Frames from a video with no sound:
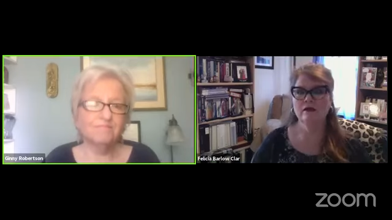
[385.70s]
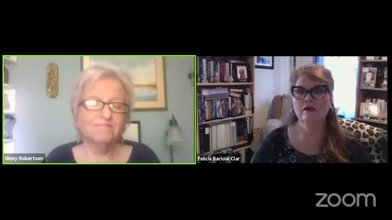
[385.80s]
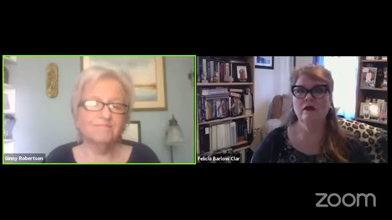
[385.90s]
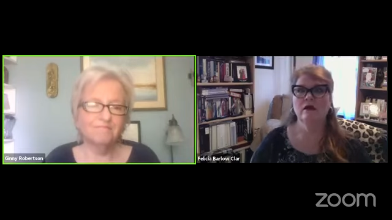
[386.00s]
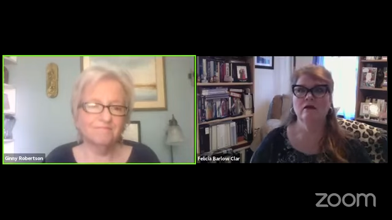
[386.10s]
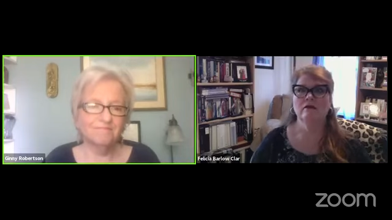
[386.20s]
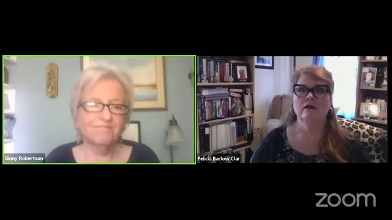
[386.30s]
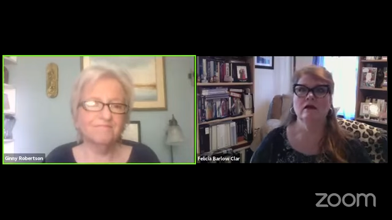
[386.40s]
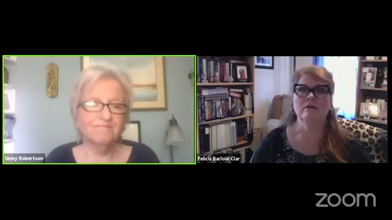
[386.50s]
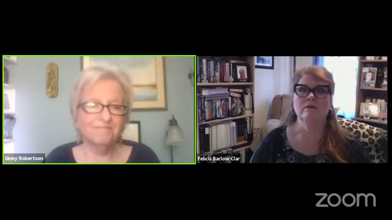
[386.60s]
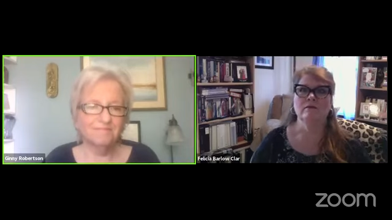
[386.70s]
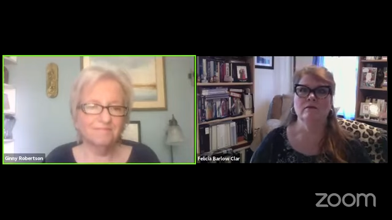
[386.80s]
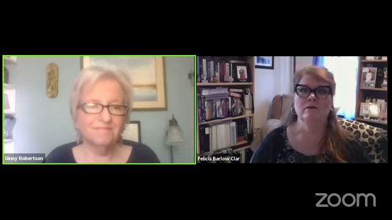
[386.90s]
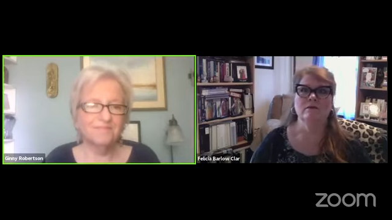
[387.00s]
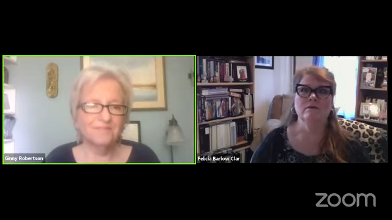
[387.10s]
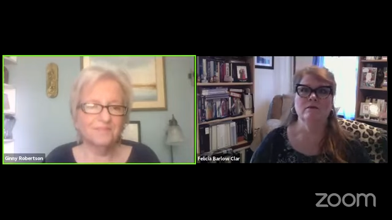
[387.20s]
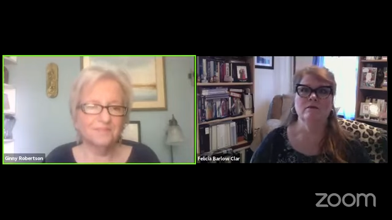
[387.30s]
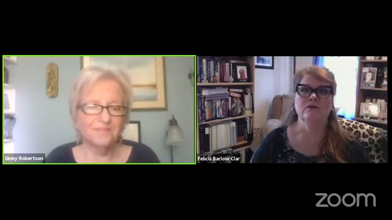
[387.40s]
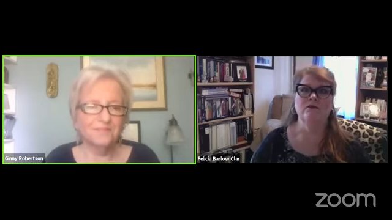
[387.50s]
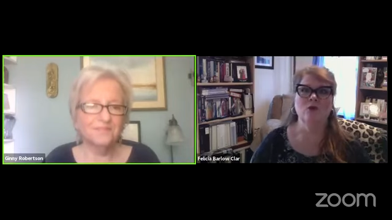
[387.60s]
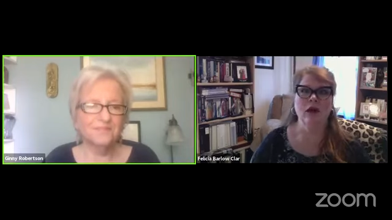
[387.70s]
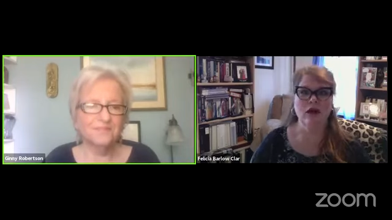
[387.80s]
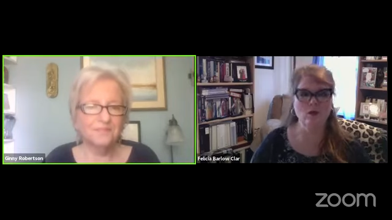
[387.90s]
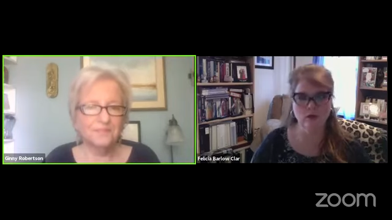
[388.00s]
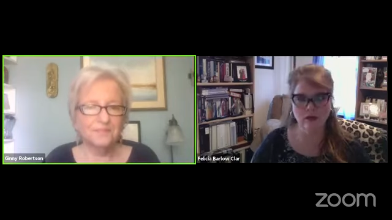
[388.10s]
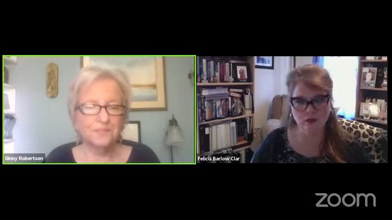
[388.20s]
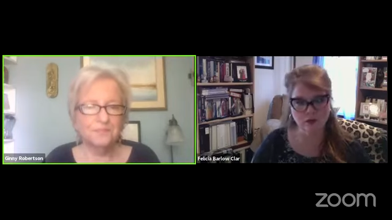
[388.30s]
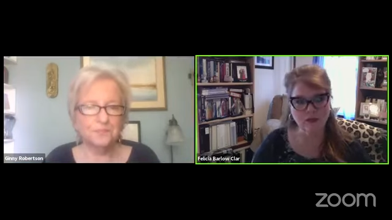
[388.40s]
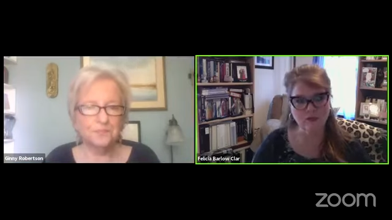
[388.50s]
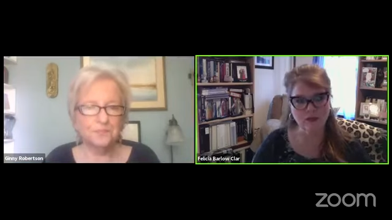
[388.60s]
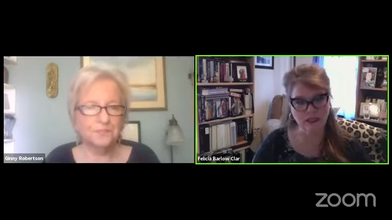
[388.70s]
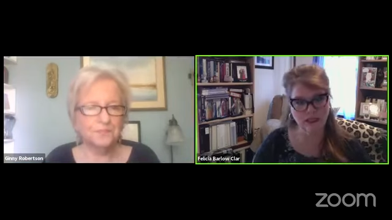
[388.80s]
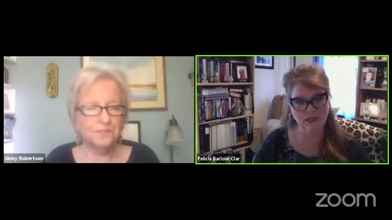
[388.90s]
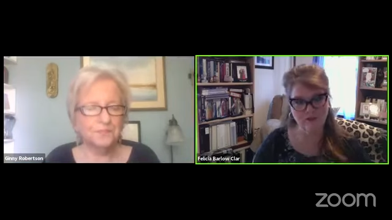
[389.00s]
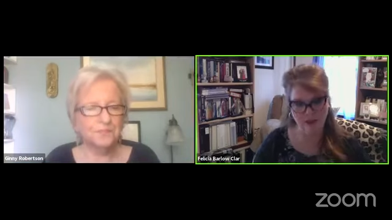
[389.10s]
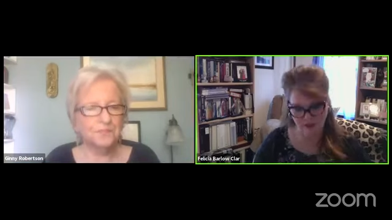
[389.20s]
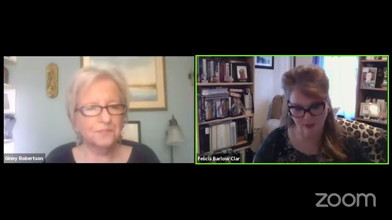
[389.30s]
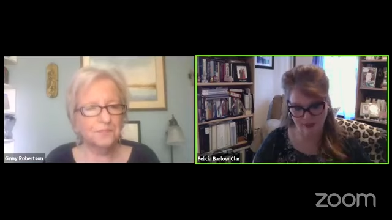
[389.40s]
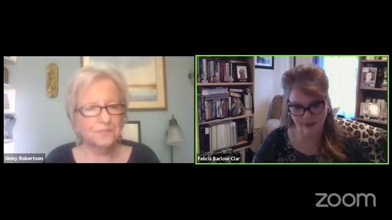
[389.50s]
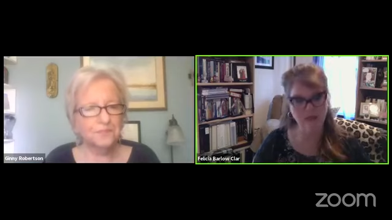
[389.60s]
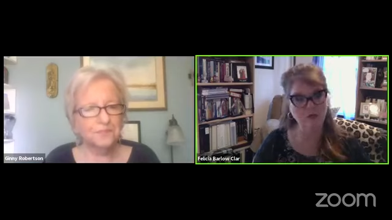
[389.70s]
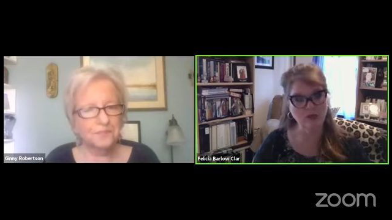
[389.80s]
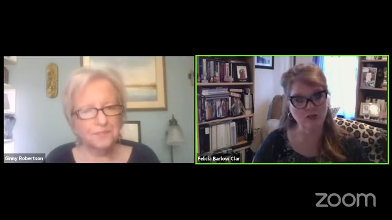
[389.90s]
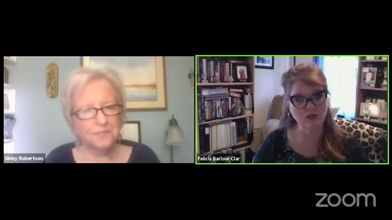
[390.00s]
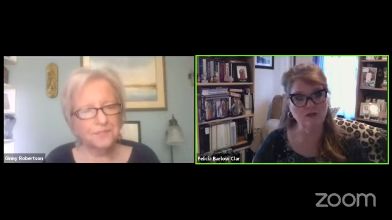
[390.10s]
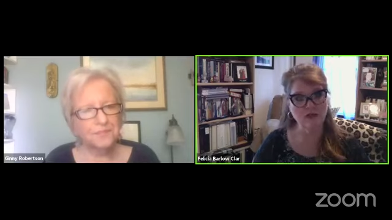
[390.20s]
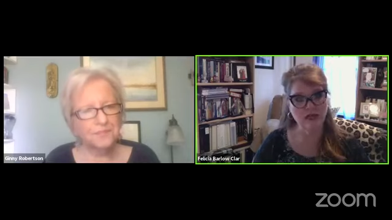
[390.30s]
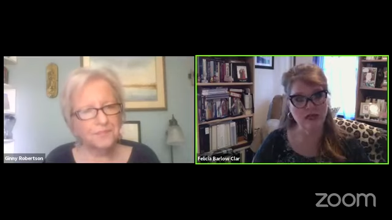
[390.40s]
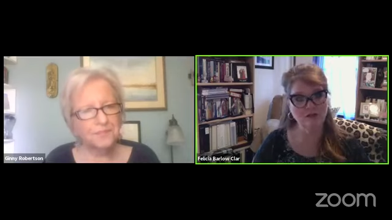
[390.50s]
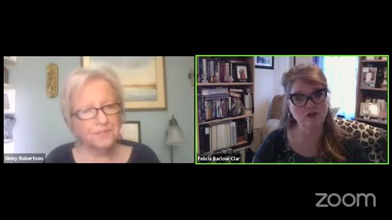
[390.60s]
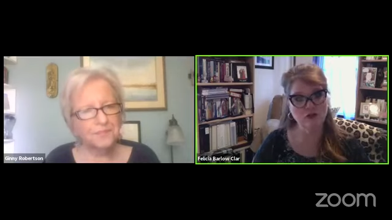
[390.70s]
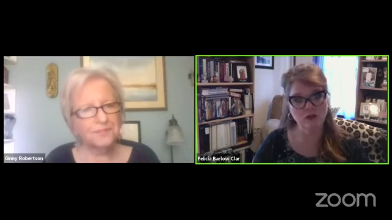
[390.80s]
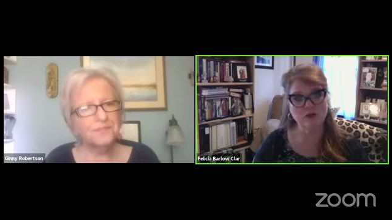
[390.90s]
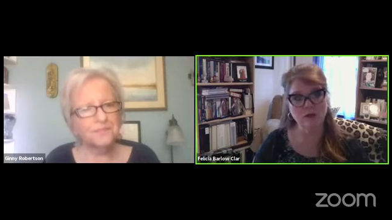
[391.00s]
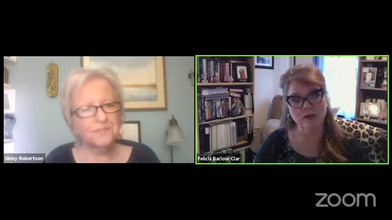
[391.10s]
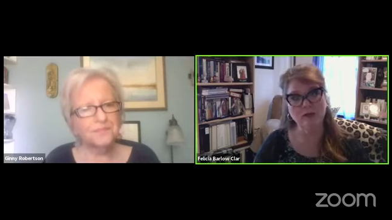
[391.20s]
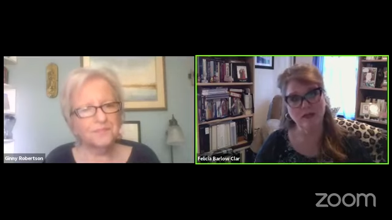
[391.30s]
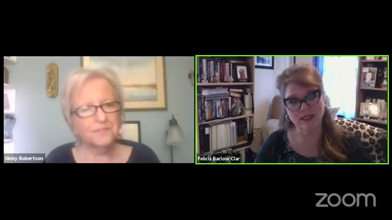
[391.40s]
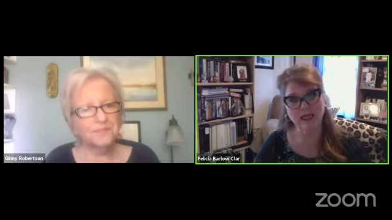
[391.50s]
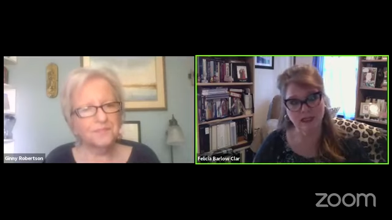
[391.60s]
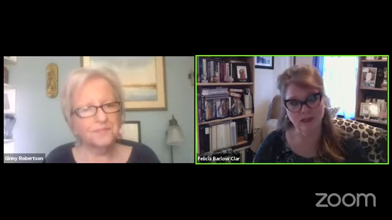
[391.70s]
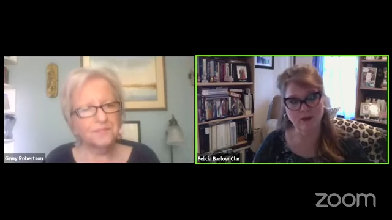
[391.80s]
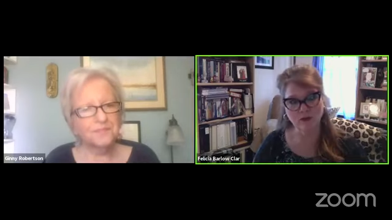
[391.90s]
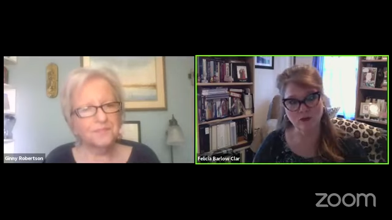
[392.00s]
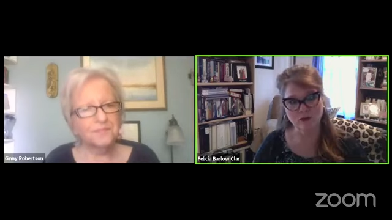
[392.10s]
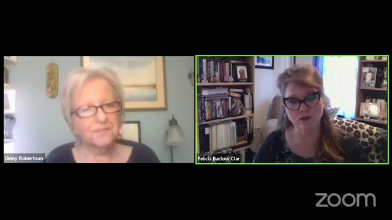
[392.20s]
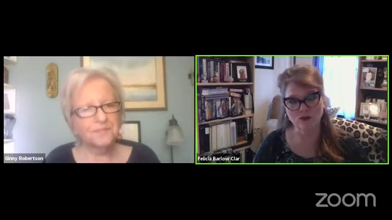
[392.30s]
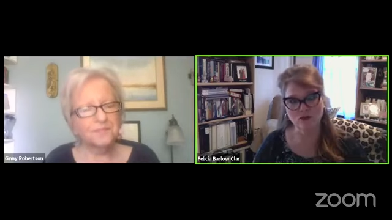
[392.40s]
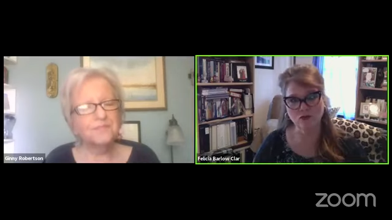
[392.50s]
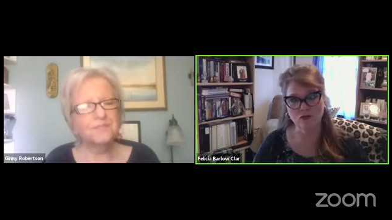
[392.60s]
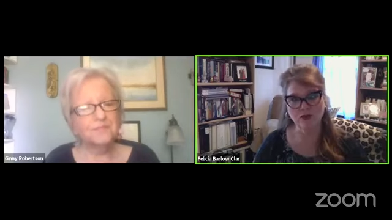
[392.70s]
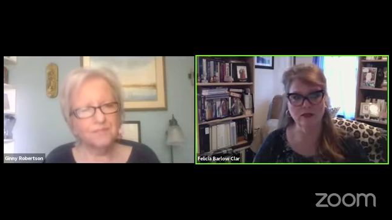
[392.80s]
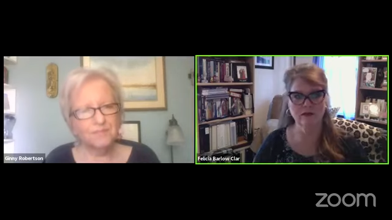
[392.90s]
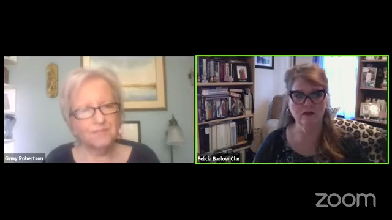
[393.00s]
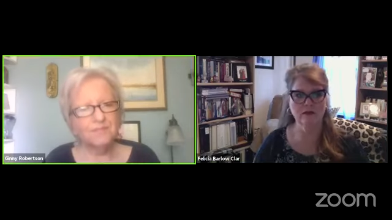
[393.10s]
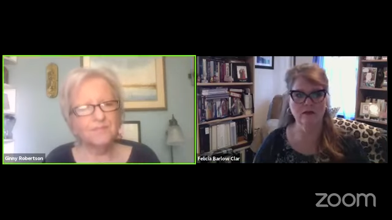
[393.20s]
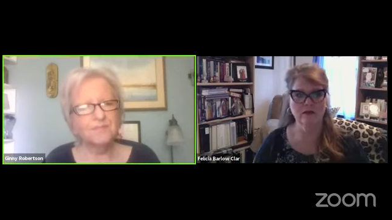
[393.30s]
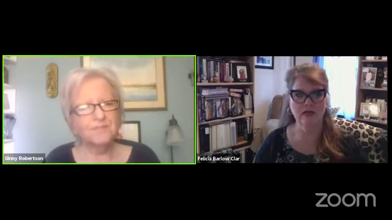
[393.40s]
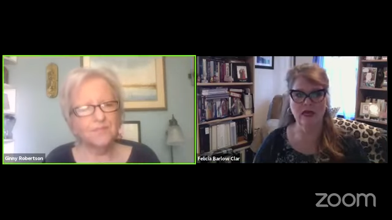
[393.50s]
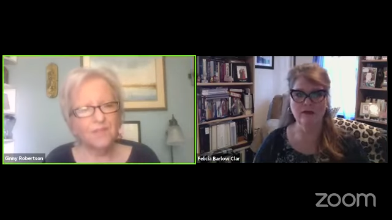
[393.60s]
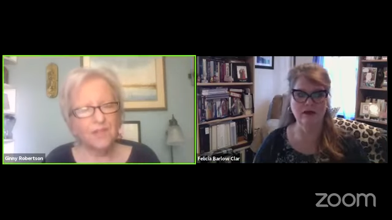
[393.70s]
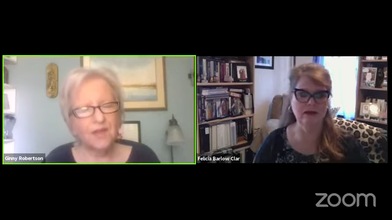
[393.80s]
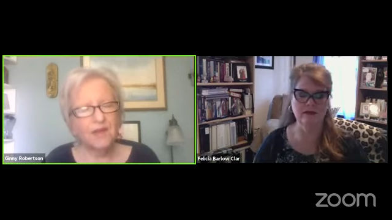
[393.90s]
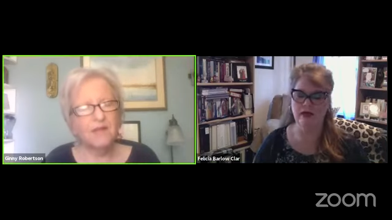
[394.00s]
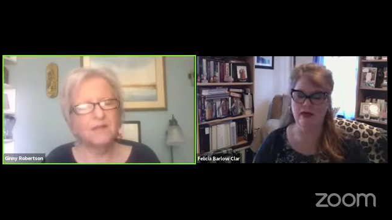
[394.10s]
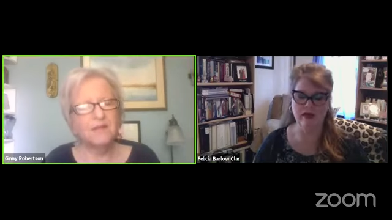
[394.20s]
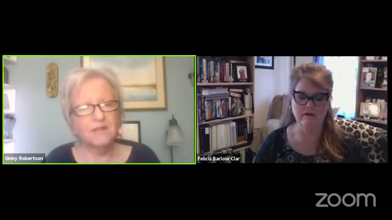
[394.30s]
Speaker 1: Mm-hmm. Um, so I really truly believe that the celebration of life should be about telling that person's story. Mm-hmm. And I, I have